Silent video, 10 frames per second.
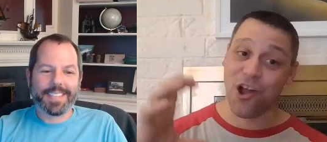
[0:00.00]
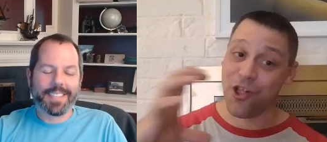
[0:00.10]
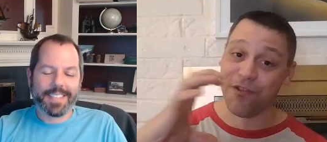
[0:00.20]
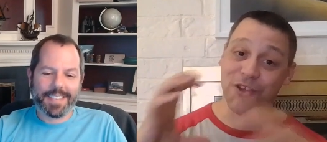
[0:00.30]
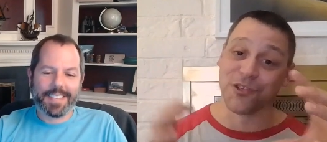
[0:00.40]
Speaker 1: in
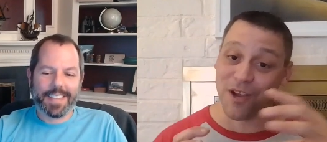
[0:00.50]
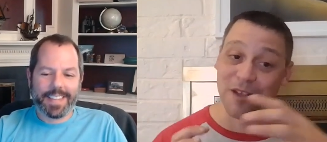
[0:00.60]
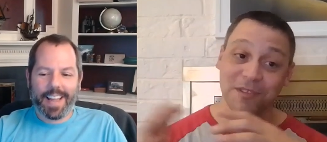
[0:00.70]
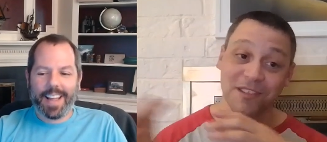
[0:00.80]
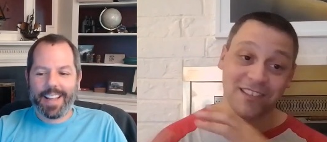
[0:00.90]
all of those
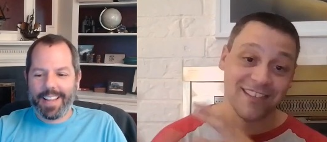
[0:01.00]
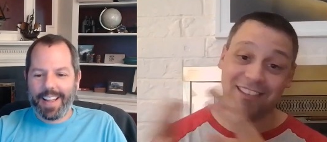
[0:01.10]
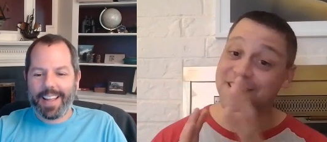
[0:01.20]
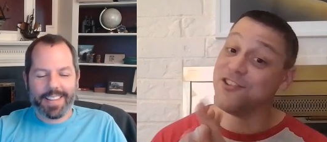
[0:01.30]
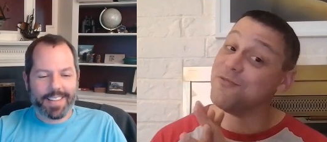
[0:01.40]
realms.
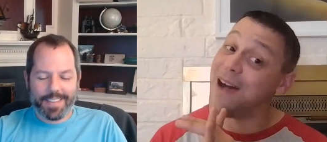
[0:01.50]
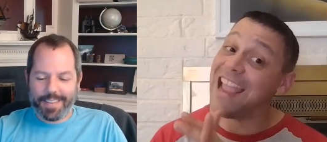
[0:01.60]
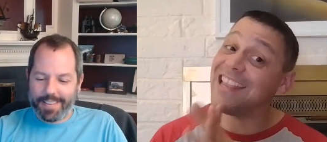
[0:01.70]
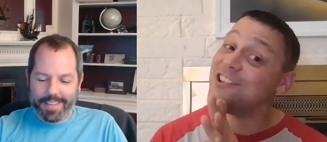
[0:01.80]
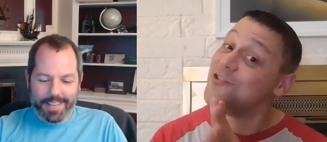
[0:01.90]
You
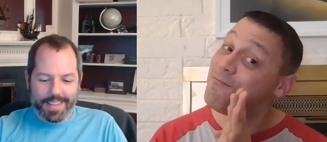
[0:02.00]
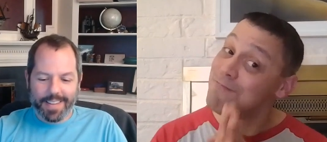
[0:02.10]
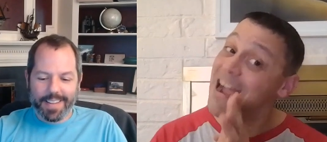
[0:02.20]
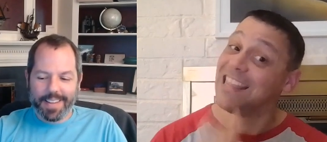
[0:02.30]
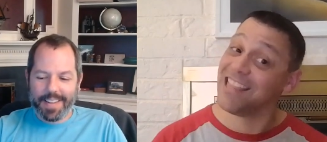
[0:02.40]
might you
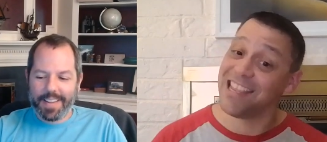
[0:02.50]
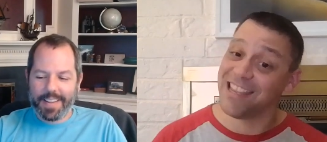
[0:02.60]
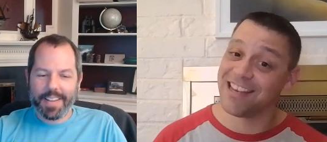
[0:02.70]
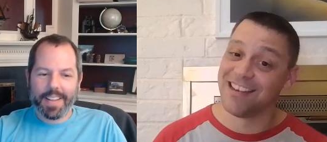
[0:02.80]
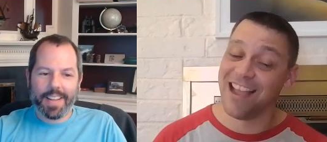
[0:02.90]
might like
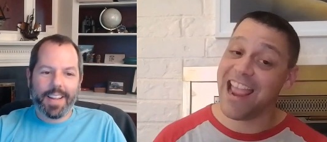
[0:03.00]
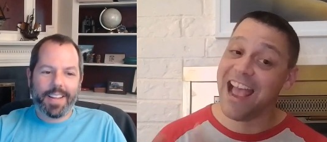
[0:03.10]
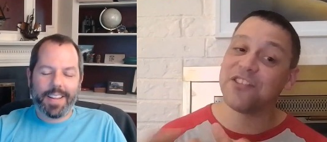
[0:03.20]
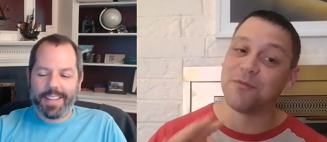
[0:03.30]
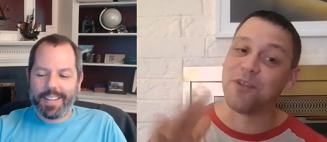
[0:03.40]
it. I
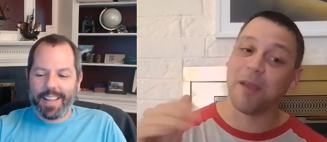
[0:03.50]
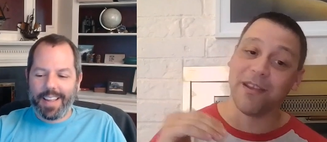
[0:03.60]
have some